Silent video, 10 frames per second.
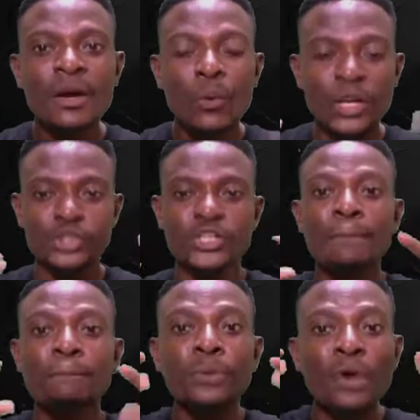When
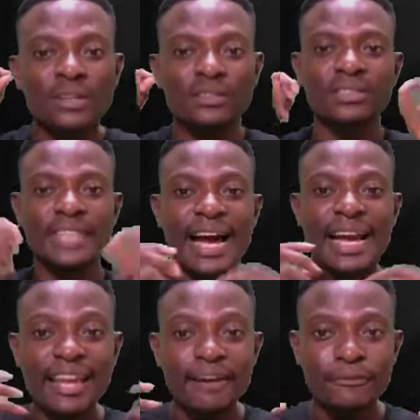children plug
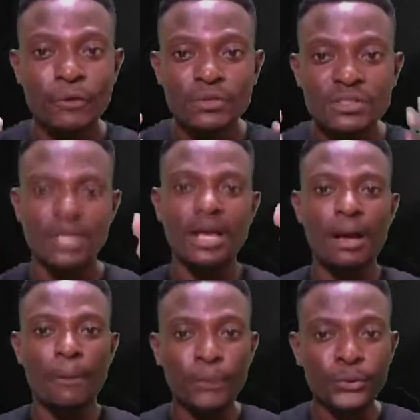their earphones,
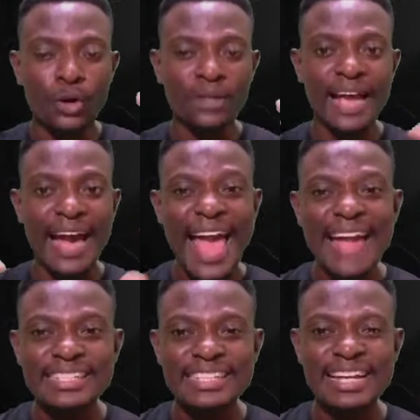put on their
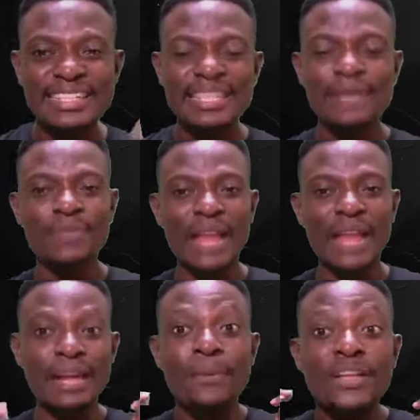headsets, and
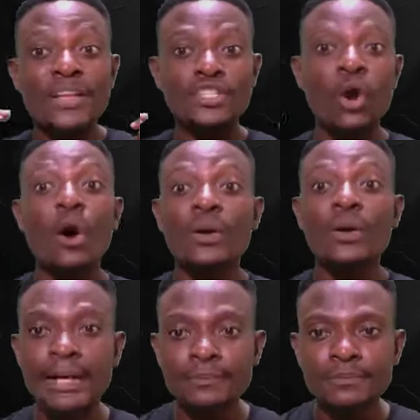their parents call
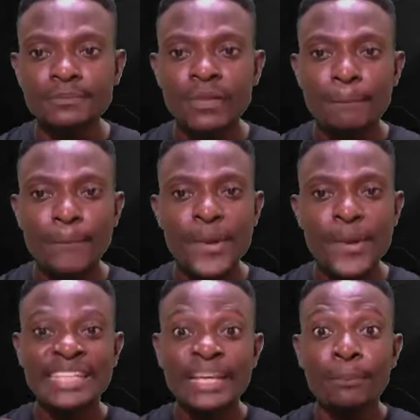them,
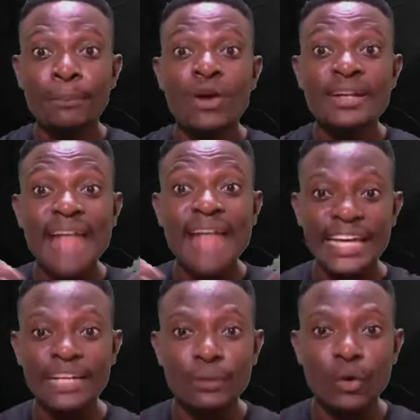parents keep on
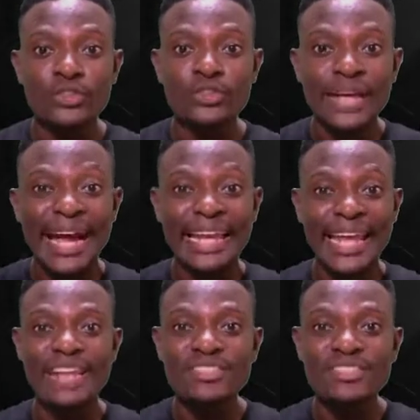nagging because you can't hear.